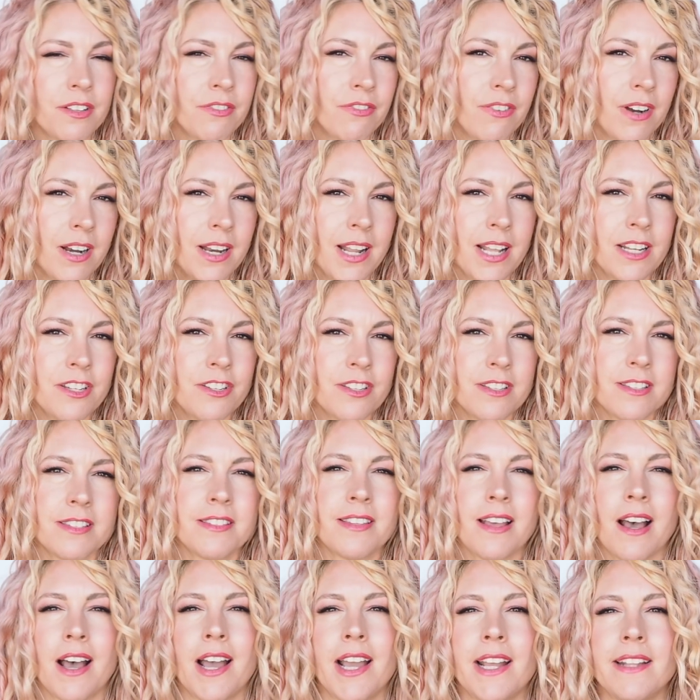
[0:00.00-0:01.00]
the front and to the
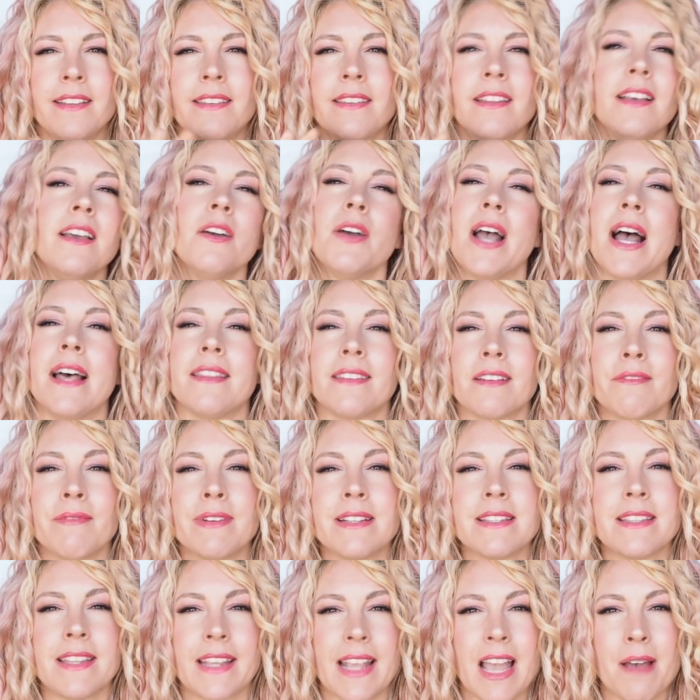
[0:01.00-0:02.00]
sides as I'm
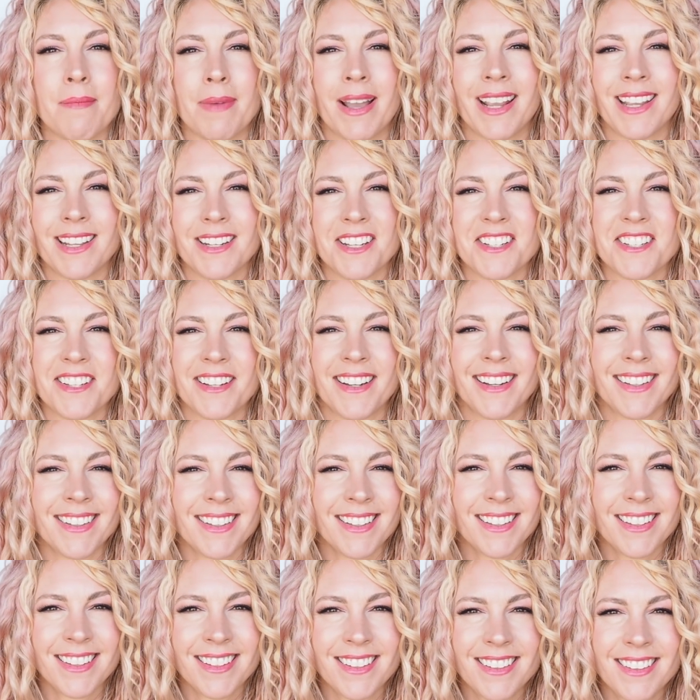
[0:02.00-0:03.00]
rinsing out my conditioner.
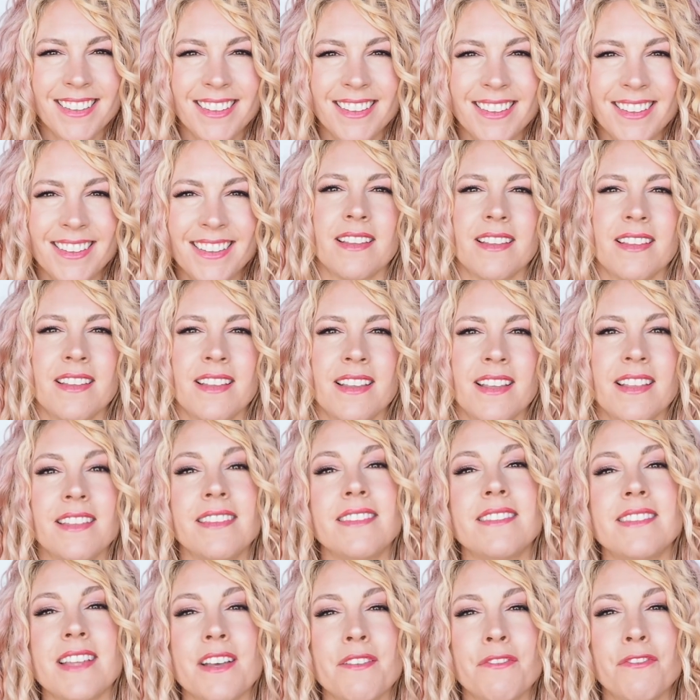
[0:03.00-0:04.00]

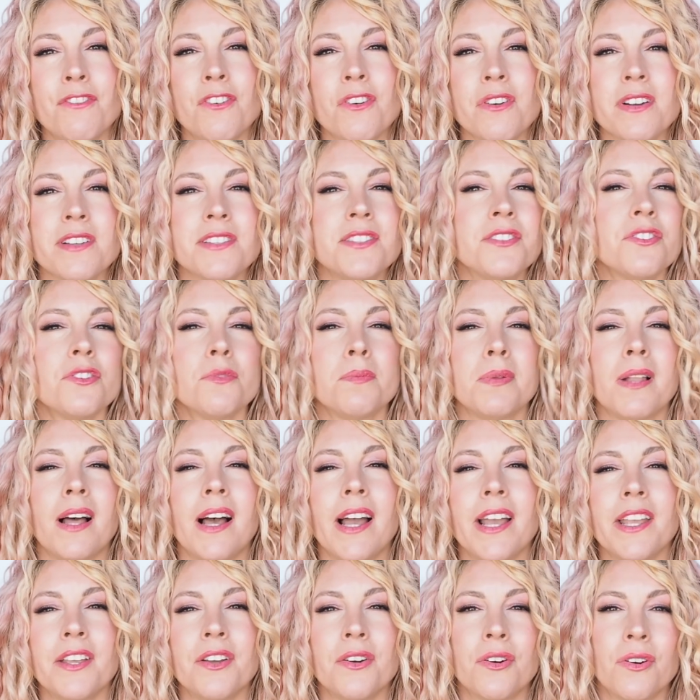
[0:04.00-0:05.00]
Step four is to
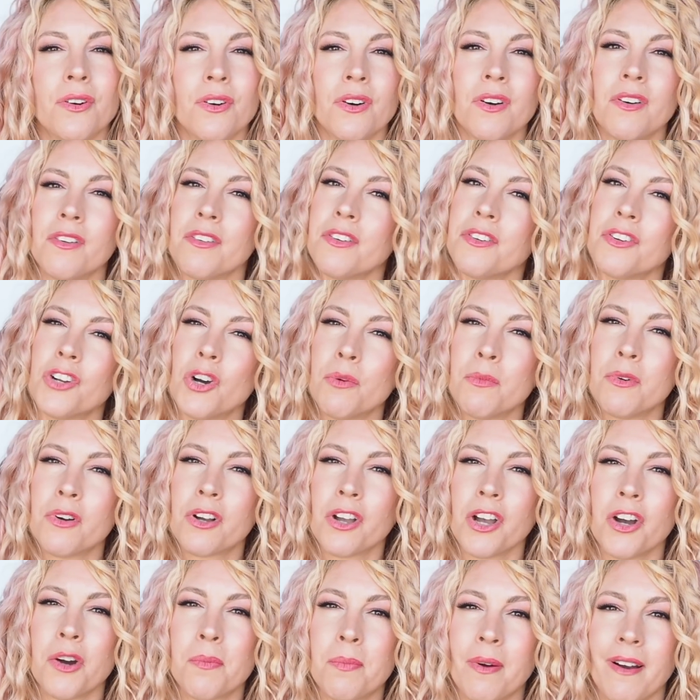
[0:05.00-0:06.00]
apply your
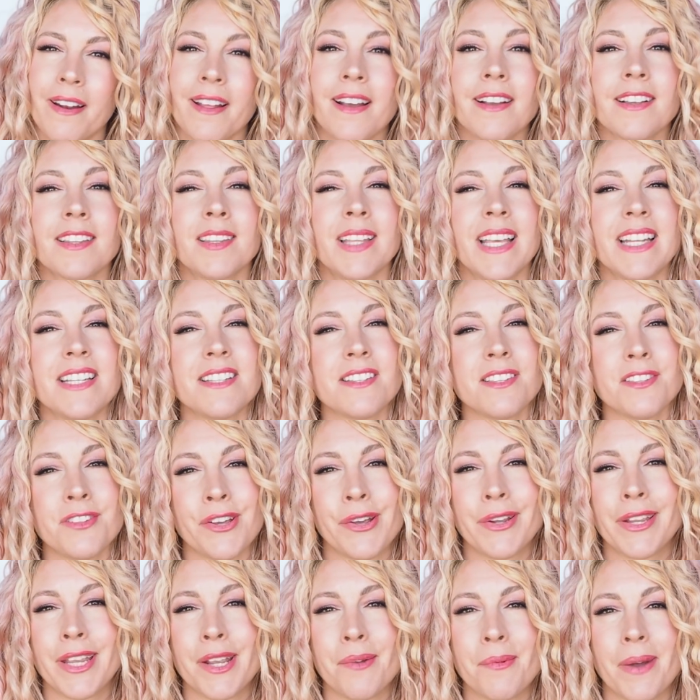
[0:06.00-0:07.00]
normal curl products into
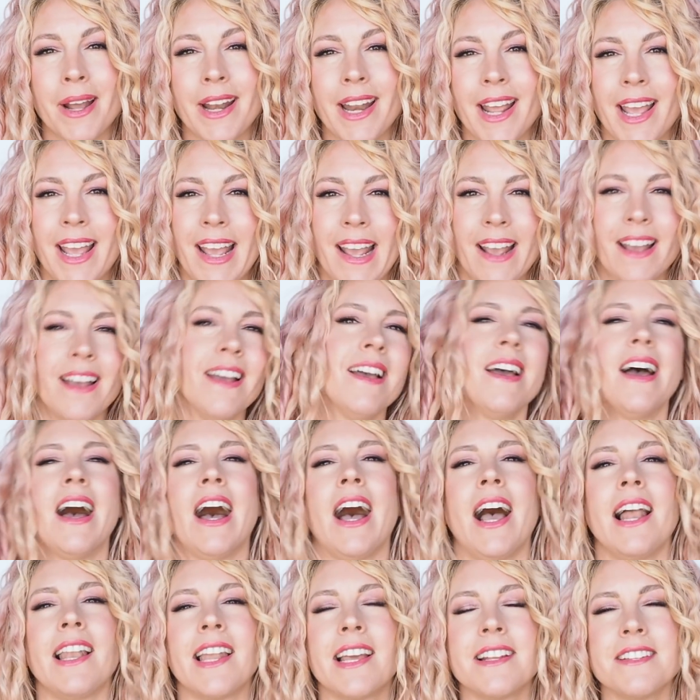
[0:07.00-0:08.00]
soaking wet hair.
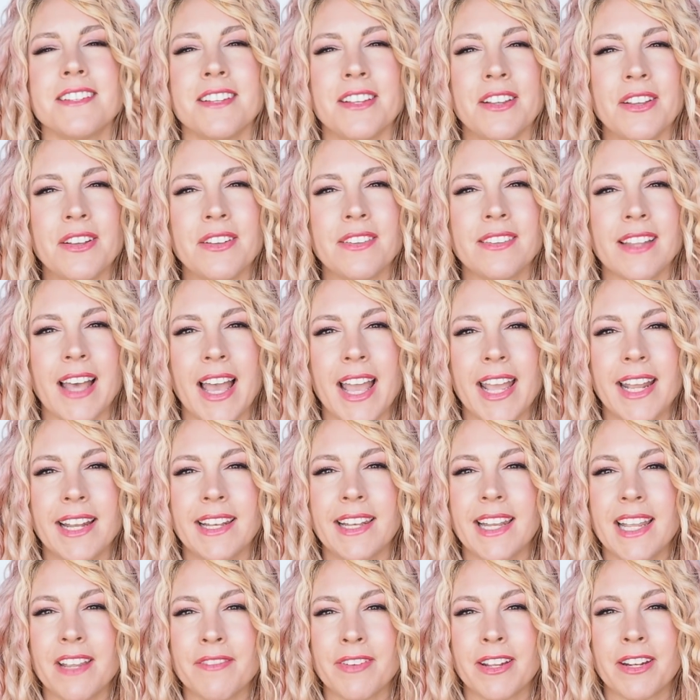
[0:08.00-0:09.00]
I like to use
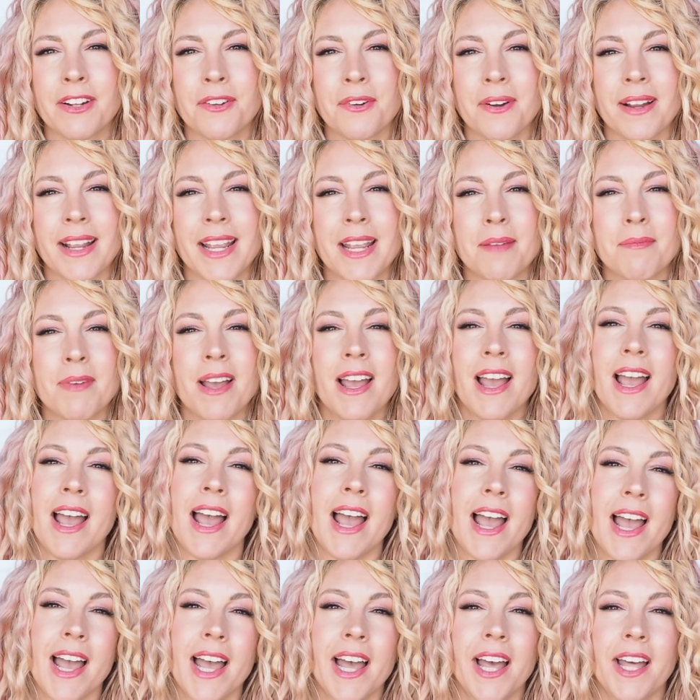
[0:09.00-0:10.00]
a leave-in cream
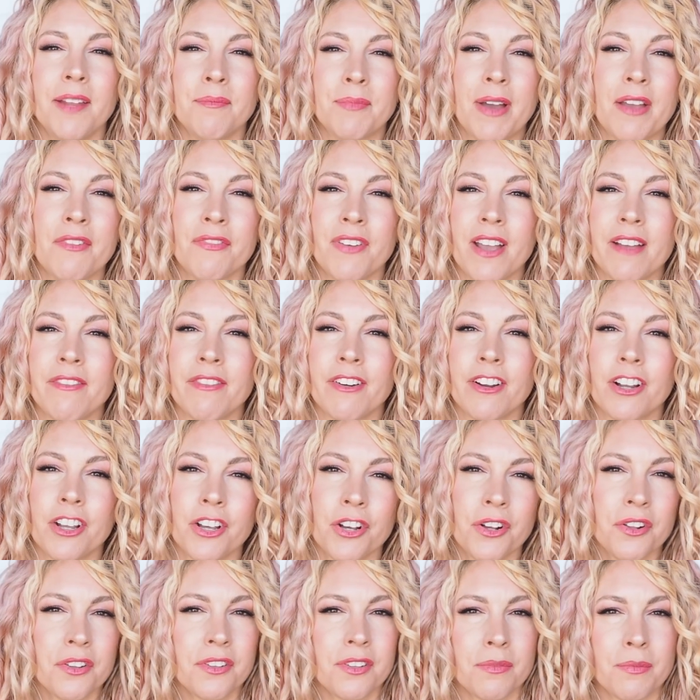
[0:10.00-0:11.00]
and my favorite
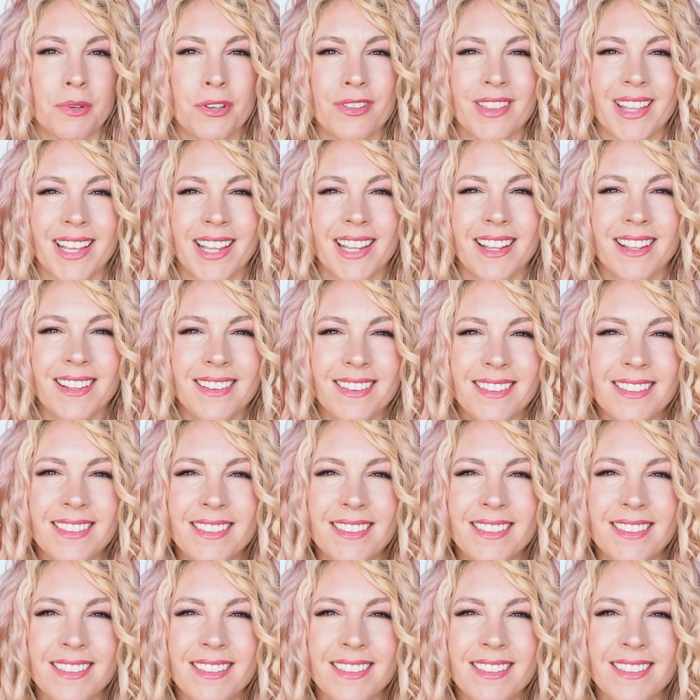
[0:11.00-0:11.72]
curl smoothie.